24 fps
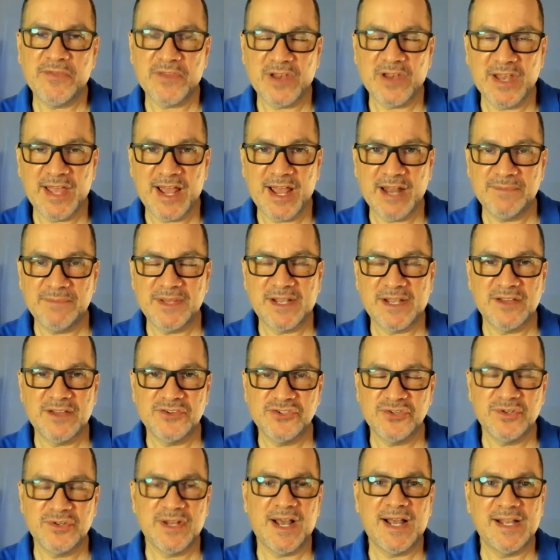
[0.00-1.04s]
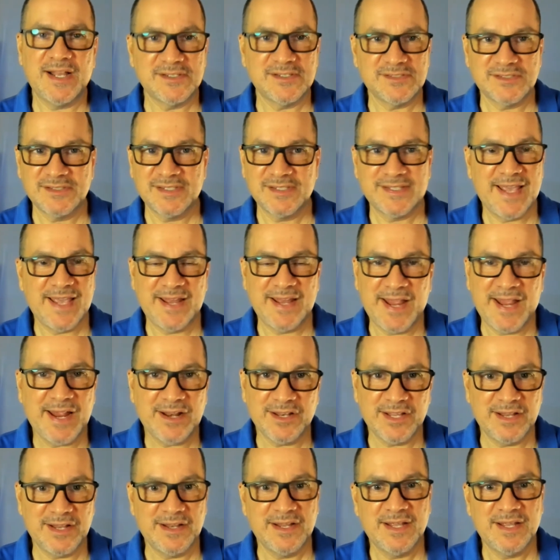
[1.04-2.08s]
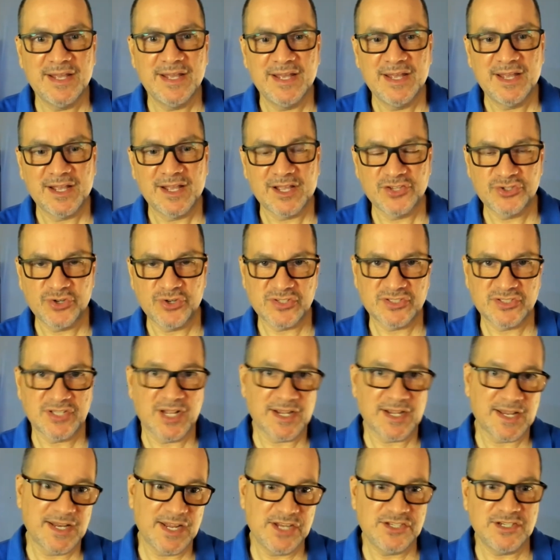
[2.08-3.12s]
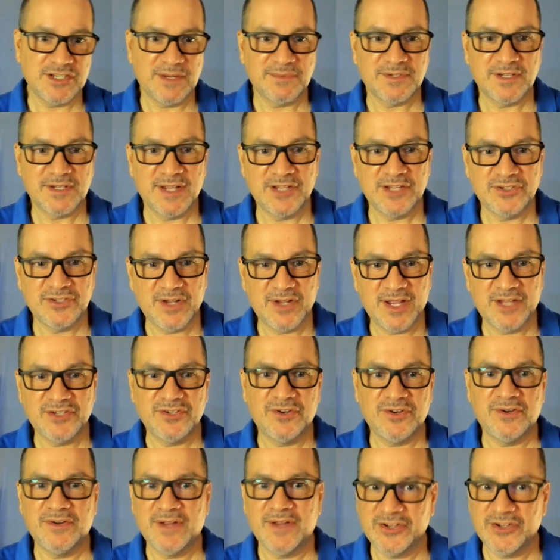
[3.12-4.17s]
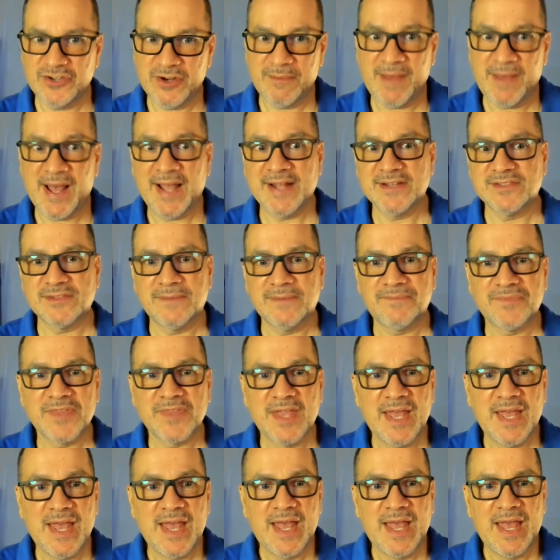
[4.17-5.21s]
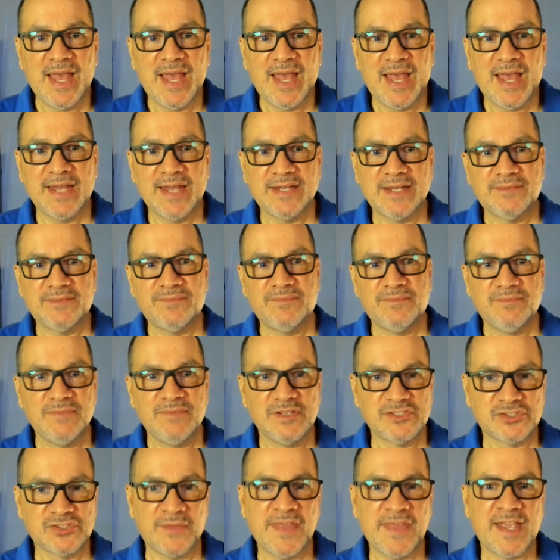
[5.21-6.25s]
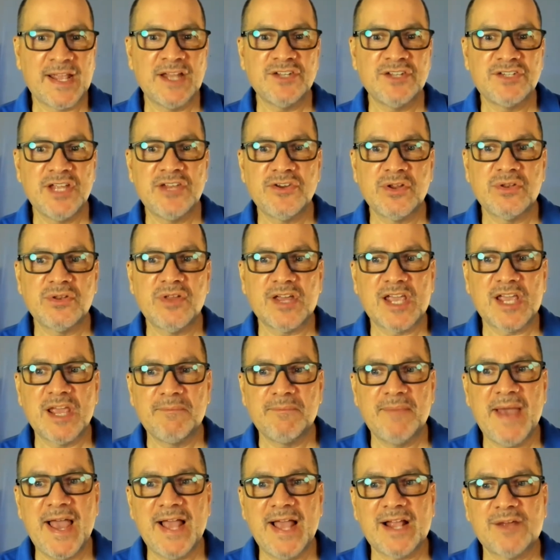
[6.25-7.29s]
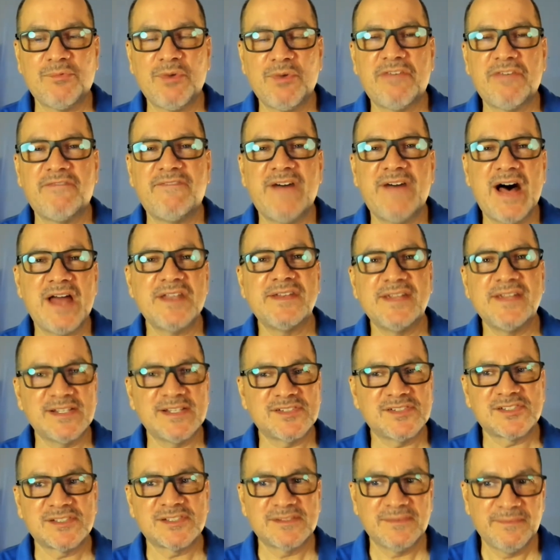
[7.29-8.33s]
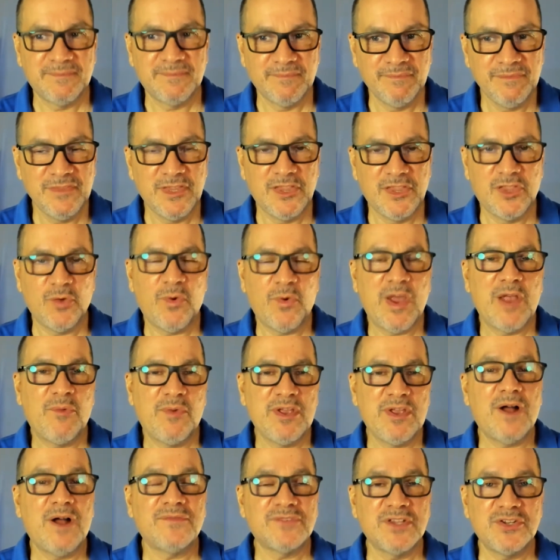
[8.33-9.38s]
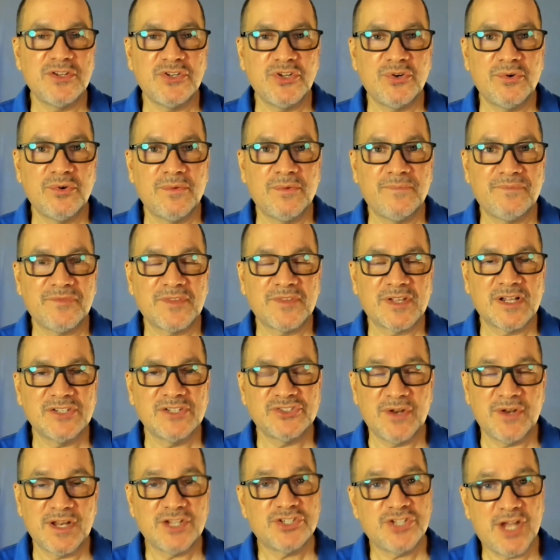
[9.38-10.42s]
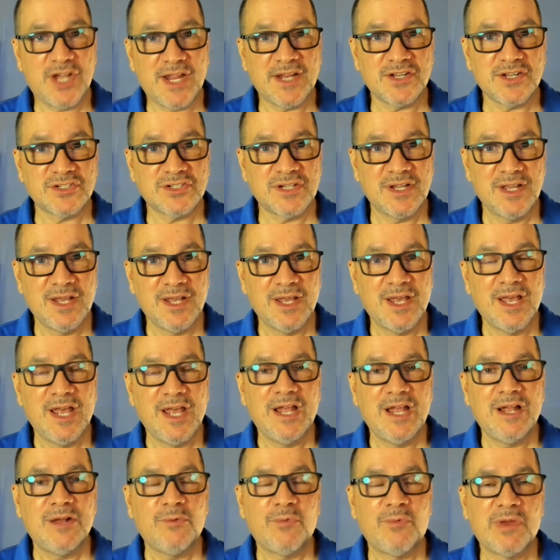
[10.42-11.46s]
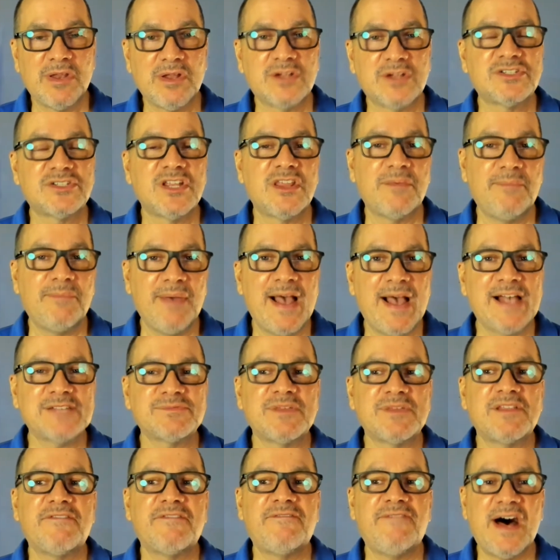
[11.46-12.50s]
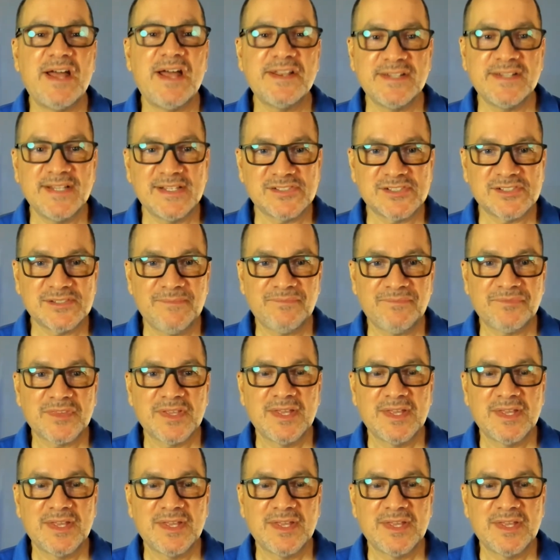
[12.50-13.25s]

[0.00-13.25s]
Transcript: the land because you guys can't handle it, because you're stuck in Egypt in your minds. And so they continue looking back with fondness, the way we often do concerning change. We look to the past with fondness,